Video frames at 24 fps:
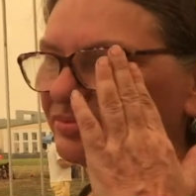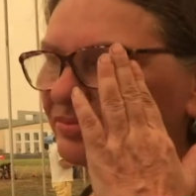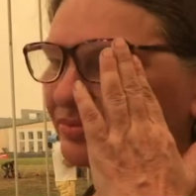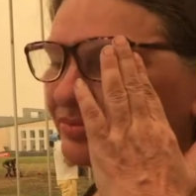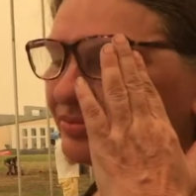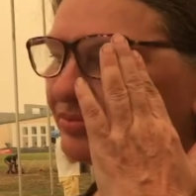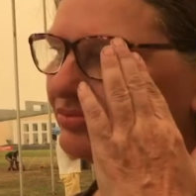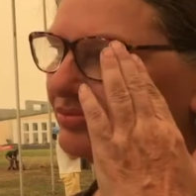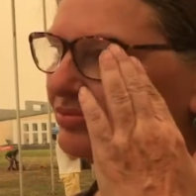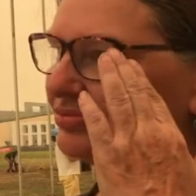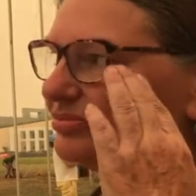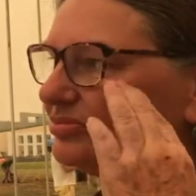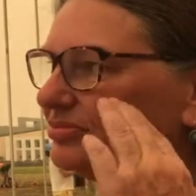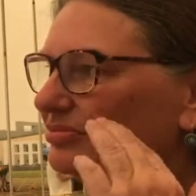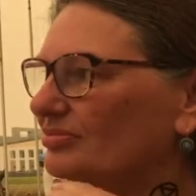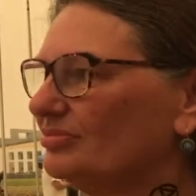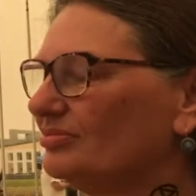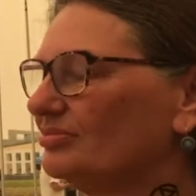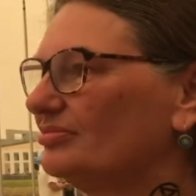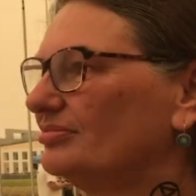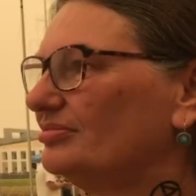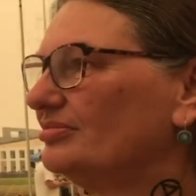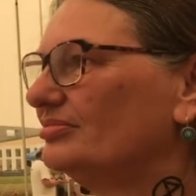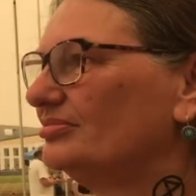
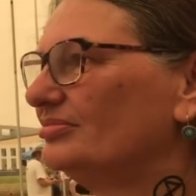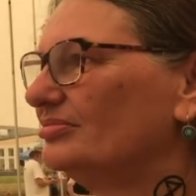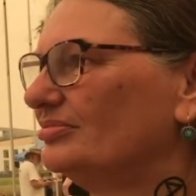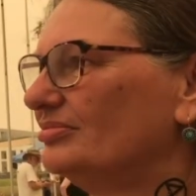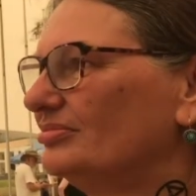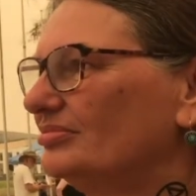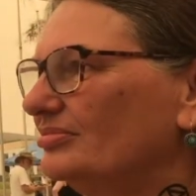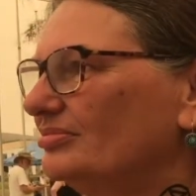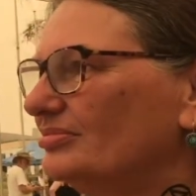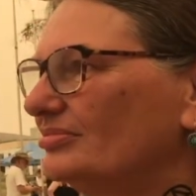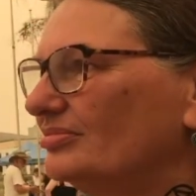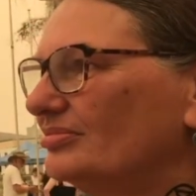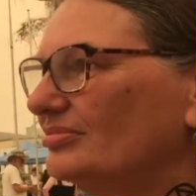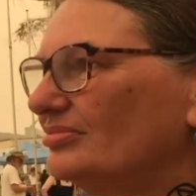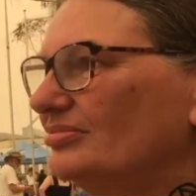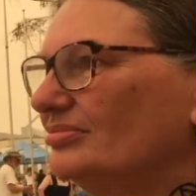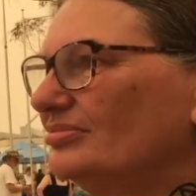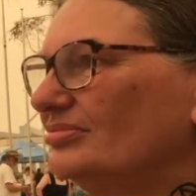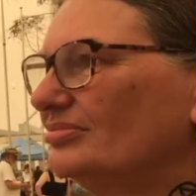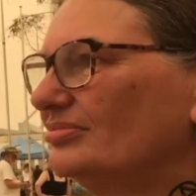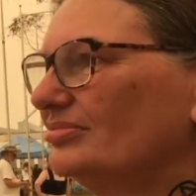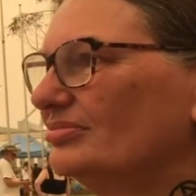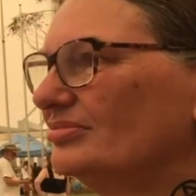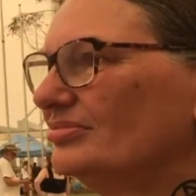
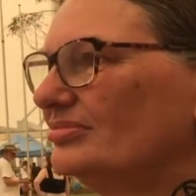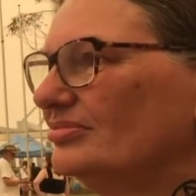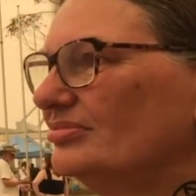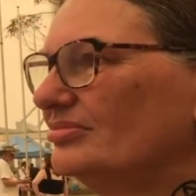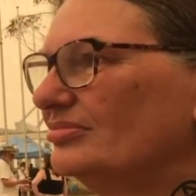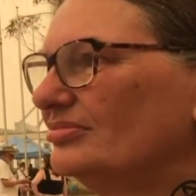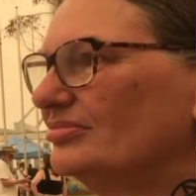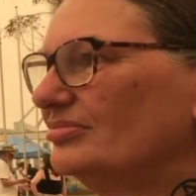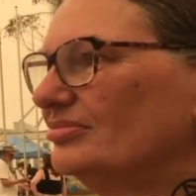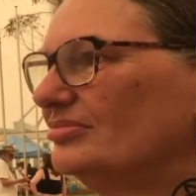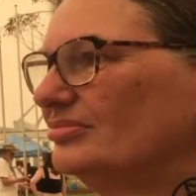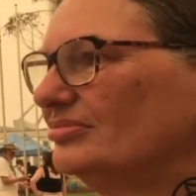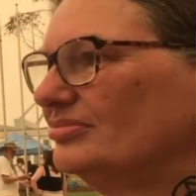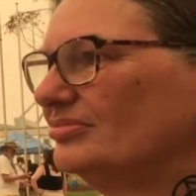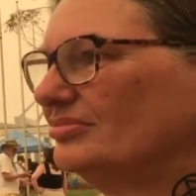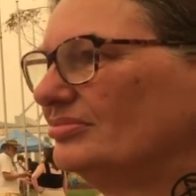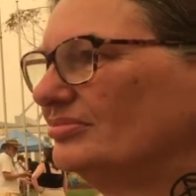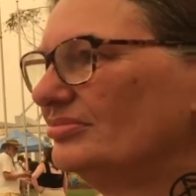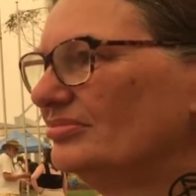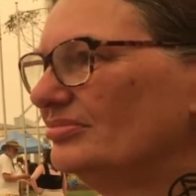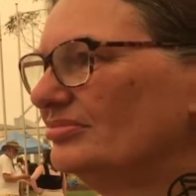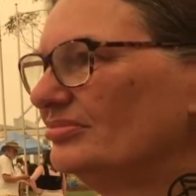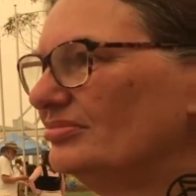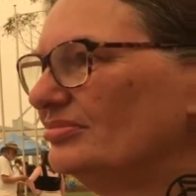
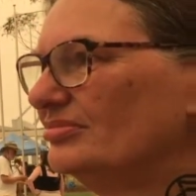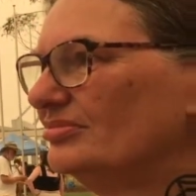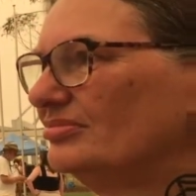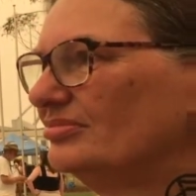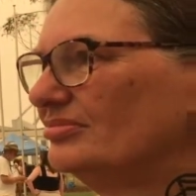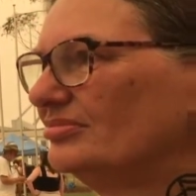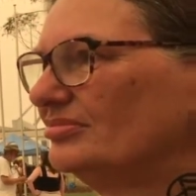(not speaking)